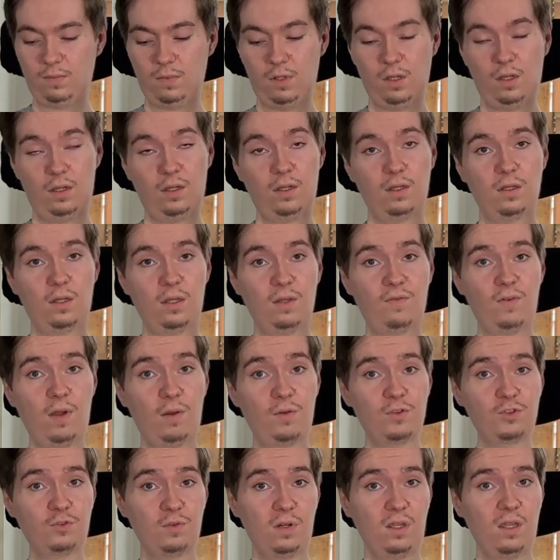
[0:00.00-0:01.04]
uh, if I
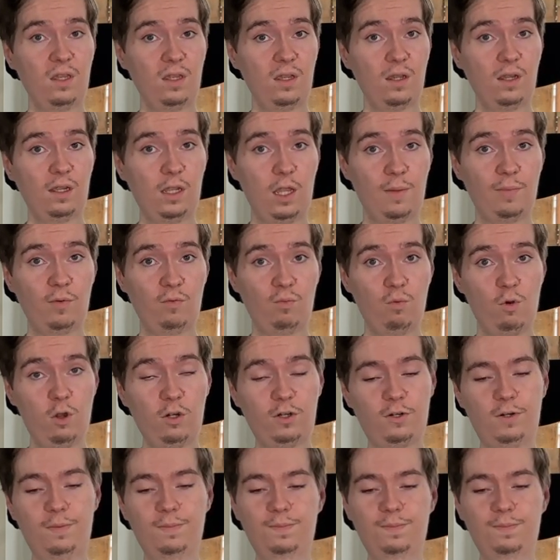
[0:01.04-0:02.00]
was drinking a cup of water.